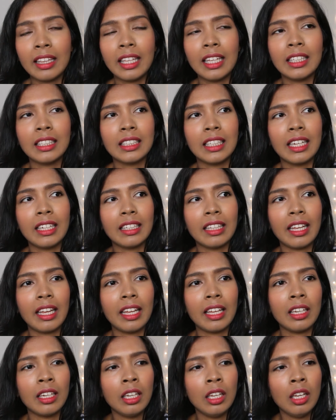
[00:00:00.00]
things like
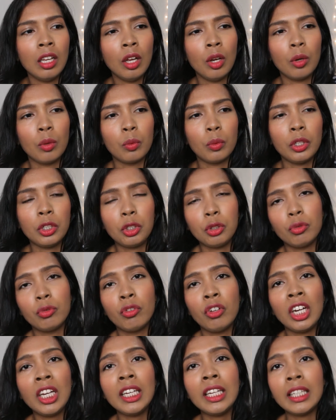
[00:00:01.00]
that, which
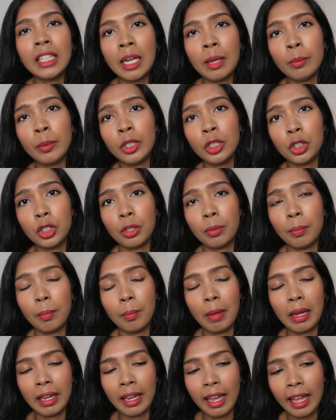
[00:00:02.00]
really damaged
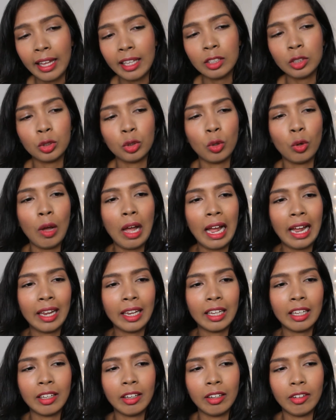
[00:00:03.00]
my hair. So
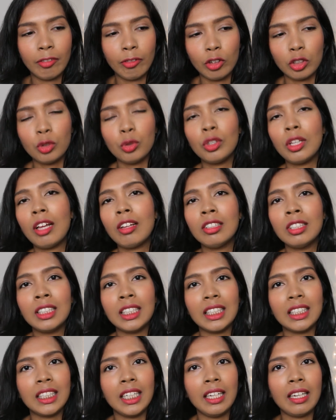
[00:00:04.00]
I, for
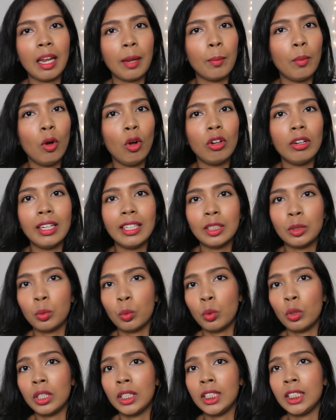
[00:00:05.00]
2016, I more or less
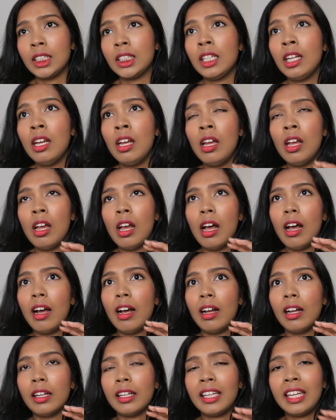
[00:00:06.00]
was
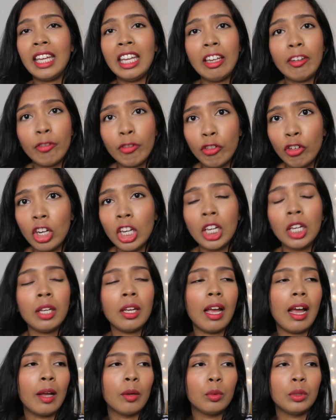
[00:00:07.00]
heat free.
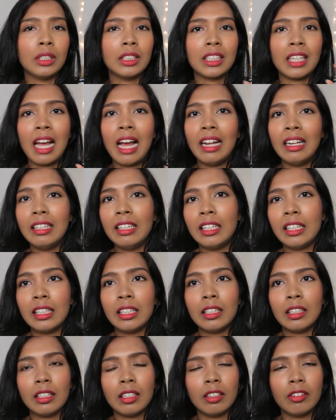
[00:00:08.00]
I was
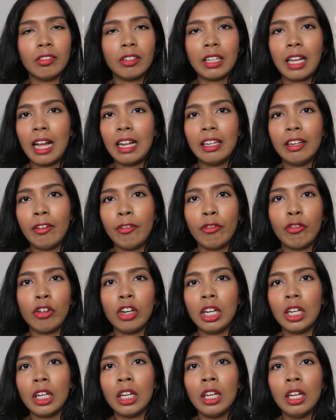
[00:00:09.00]

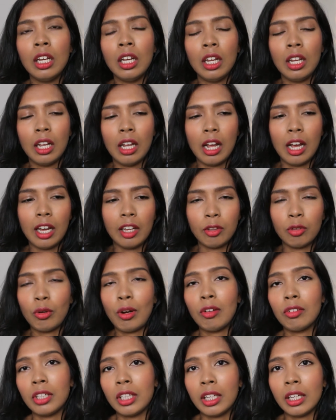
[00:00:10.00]
color-free
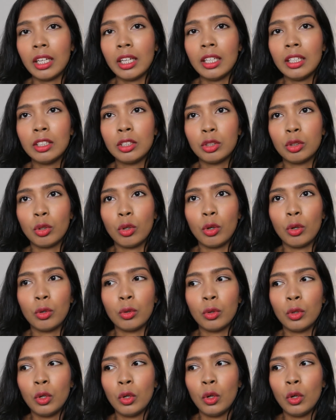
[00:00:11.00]
throughout the year, so